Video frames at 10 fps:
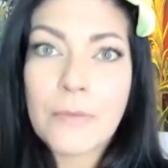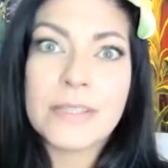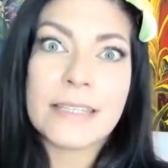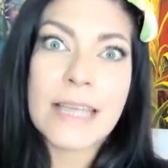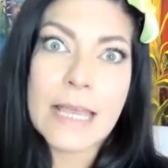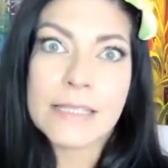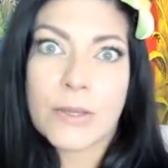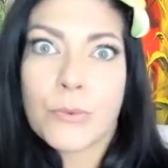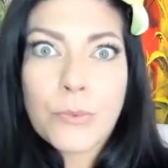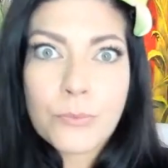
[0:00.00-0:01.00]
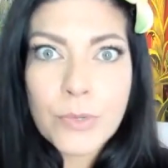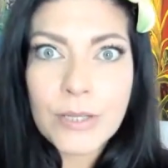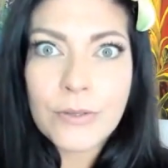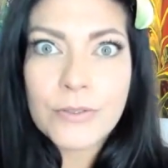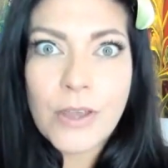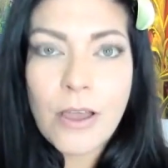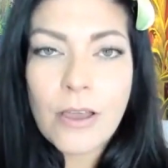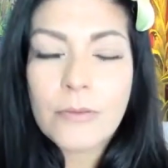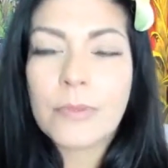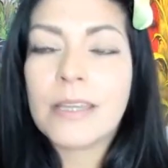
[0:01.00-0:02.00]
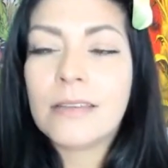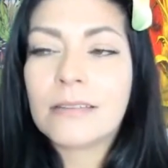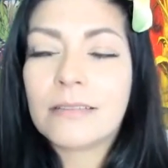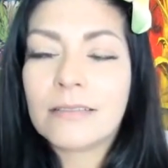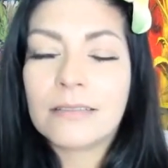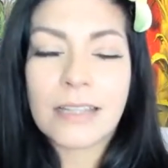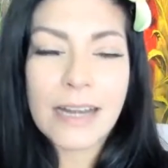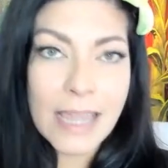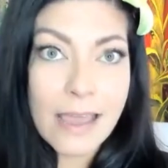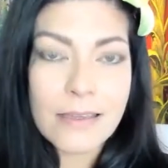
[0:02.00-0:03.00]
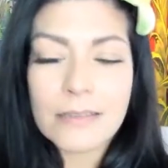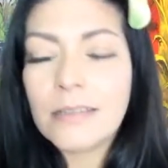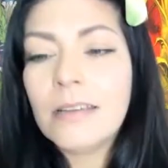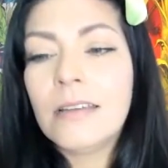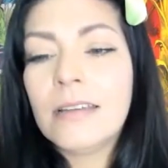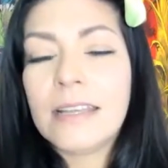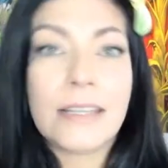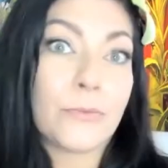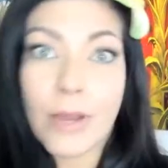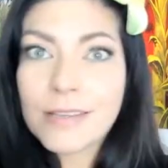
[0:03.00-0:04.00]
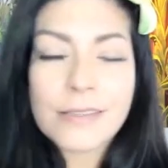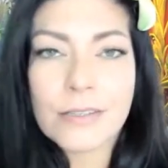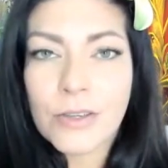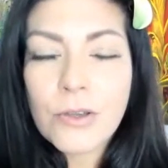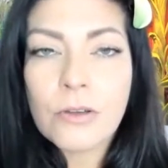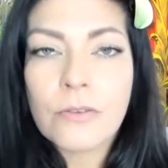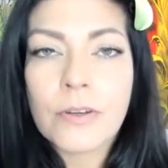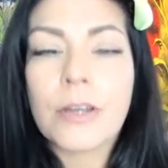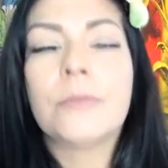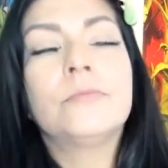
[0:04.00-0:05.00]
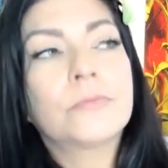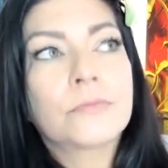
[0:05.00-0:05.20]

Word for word: That was the last like real job like that I had. And then wrestling took over.